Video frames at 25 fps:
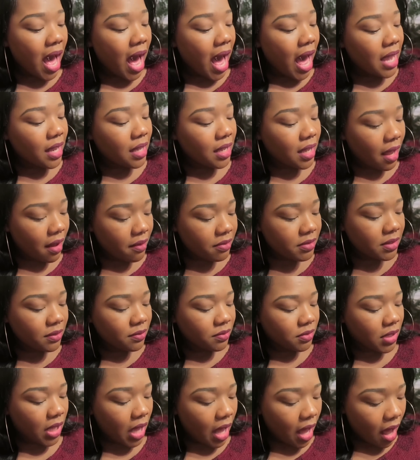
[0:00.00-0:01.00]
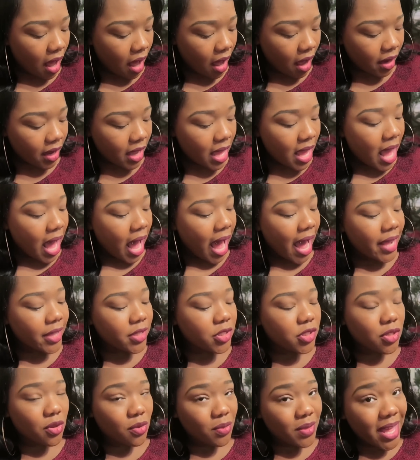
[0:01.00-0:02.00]
i love to vlog i
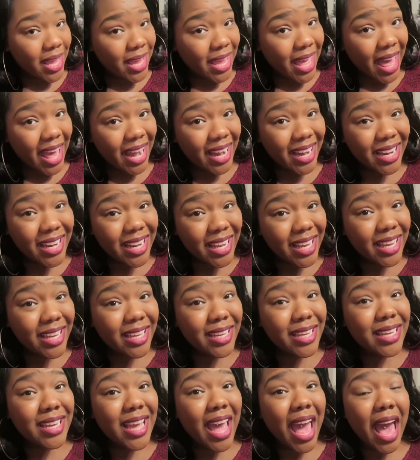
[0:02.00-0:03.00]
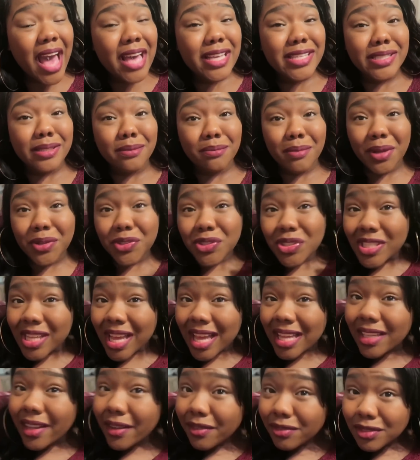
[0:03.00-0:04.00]
don't like editing as much as
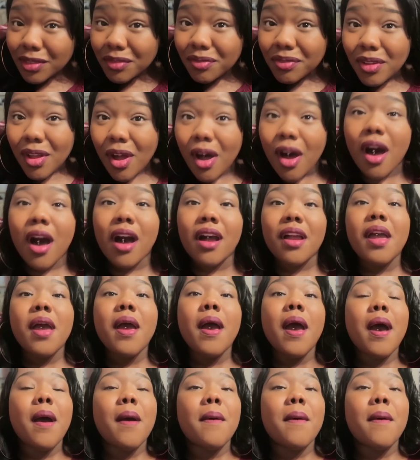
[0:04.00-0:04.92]
i love to vlog